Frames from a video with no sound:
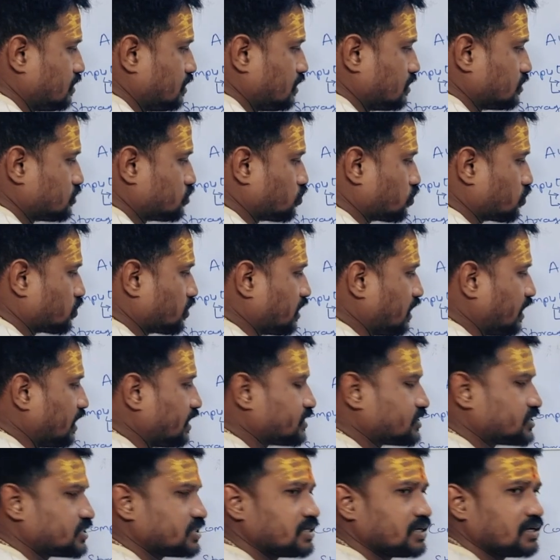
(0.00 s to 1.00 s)
So
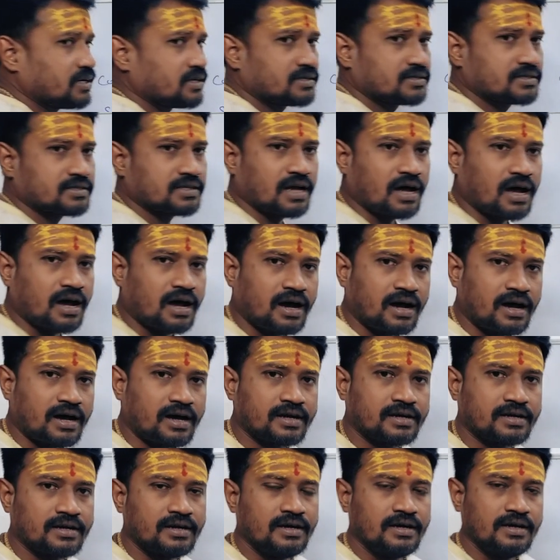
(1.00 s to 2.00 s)
glaciers are
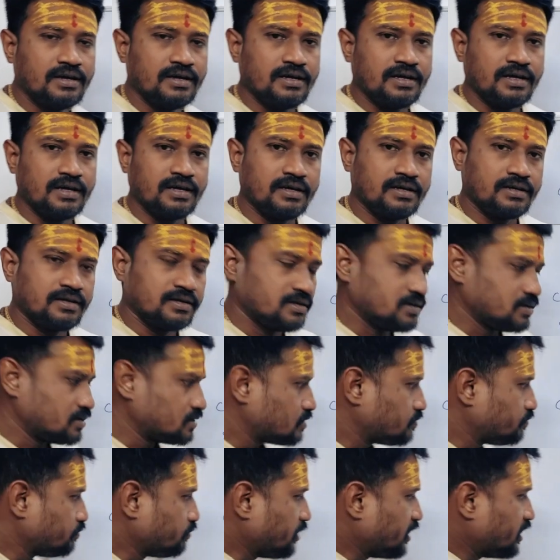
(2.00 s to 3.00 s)

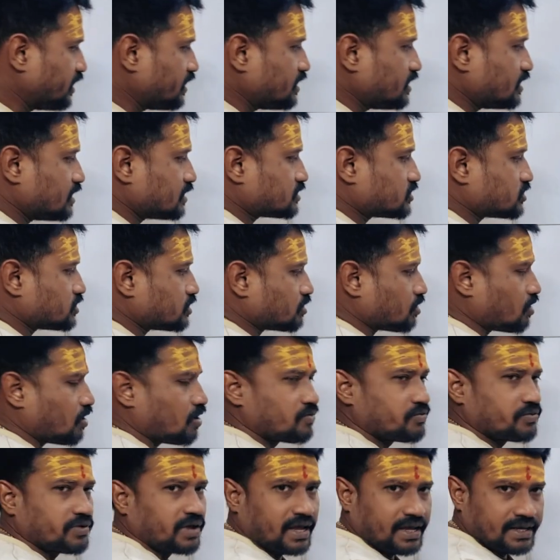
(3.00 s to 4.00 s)
miniature
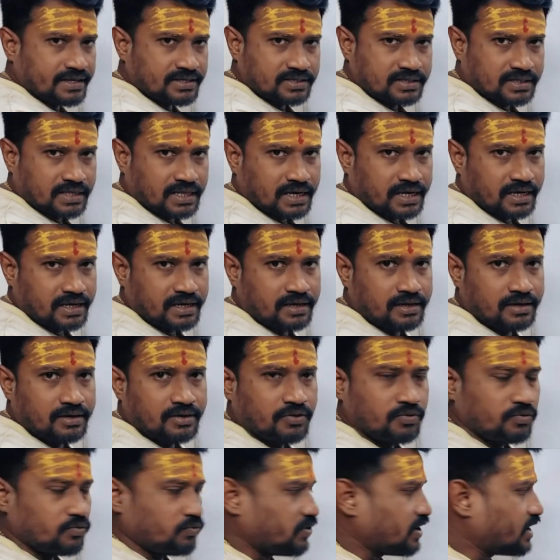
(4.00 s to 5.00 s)
of S3
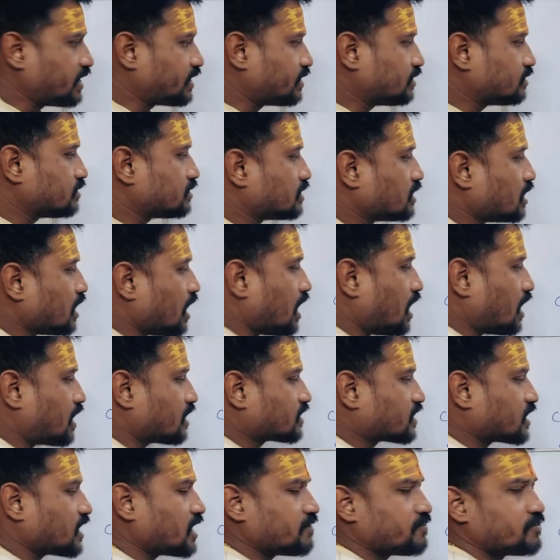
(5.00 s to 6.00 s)
wherein the
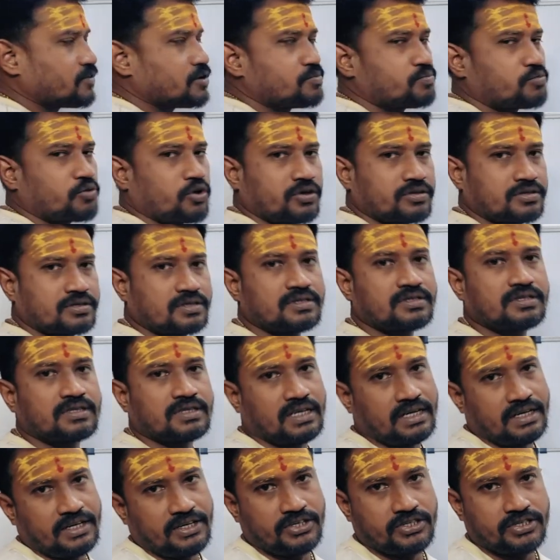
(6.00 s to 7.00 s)
archival process
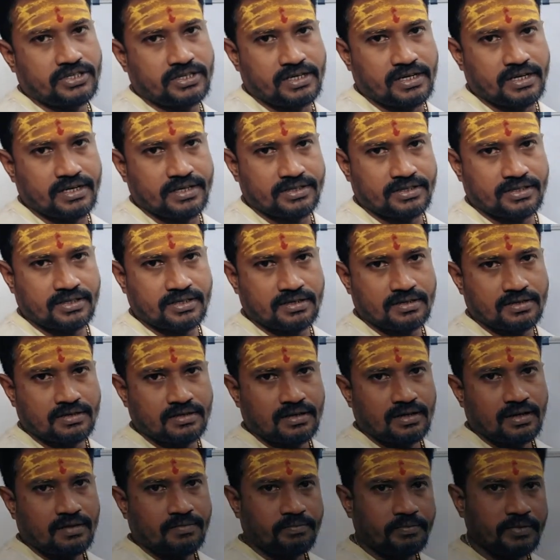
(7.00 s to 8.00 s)
initiates.
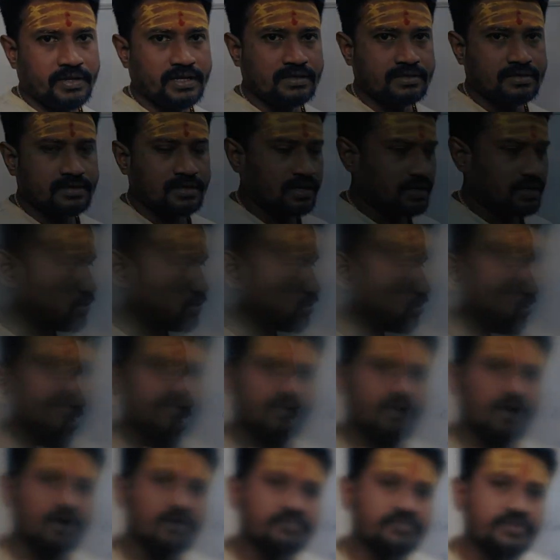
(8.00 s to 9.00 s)
Means
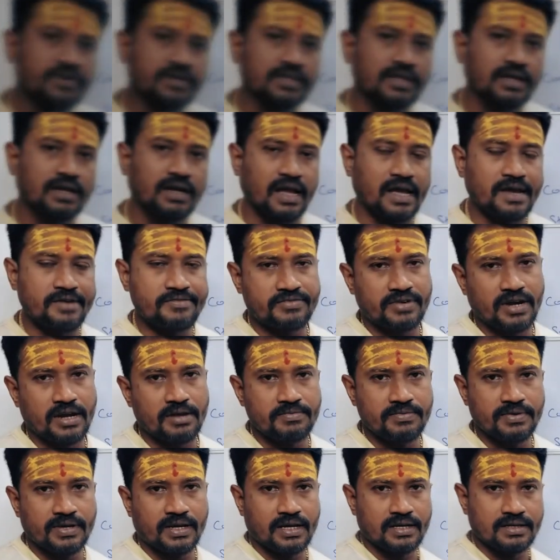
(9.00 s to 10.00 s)
not for the lifetime
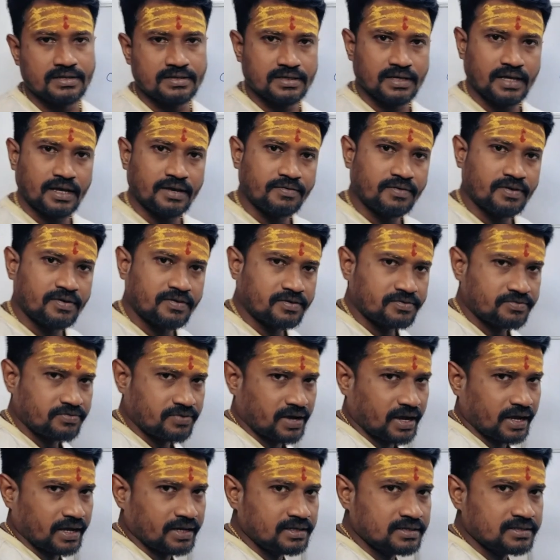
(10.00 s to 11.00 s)
we can save our
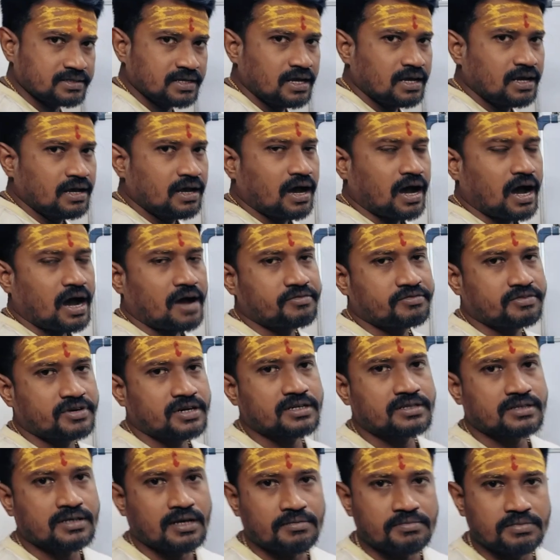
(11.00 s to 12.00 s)
files. After
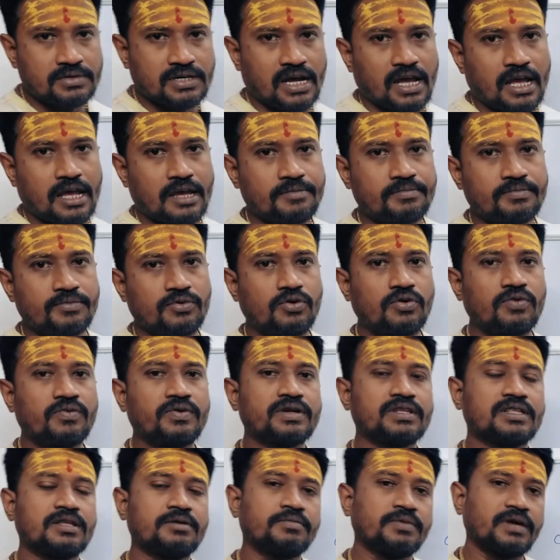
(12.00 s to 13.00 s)
some time, over
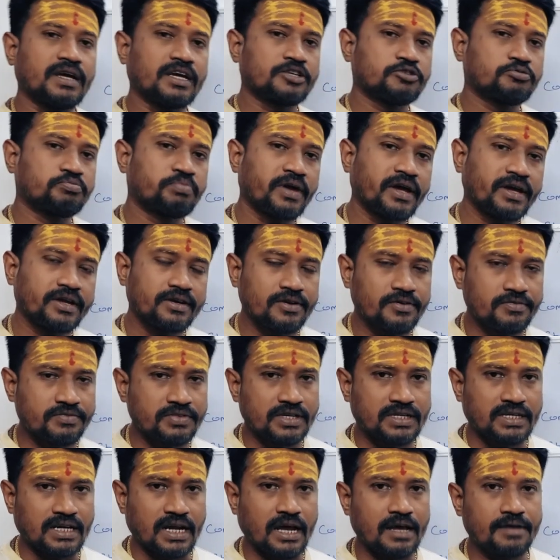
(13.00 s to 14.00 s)
the expiry of the
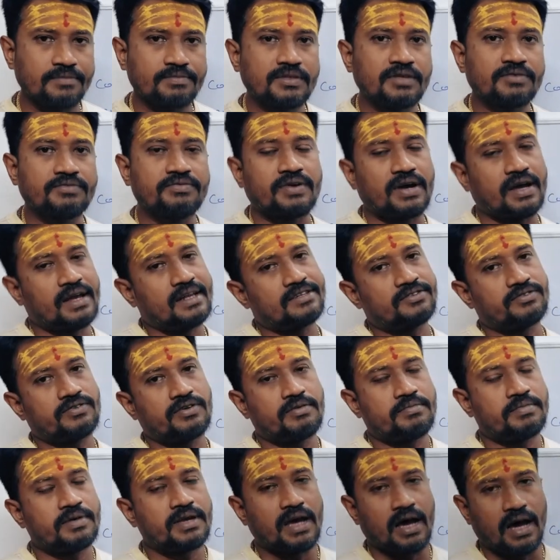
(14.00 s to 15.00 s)
time, the files will
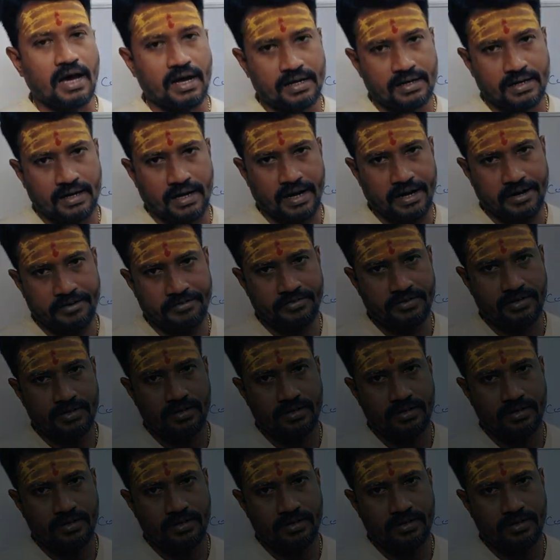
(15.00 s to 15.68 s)
be archived.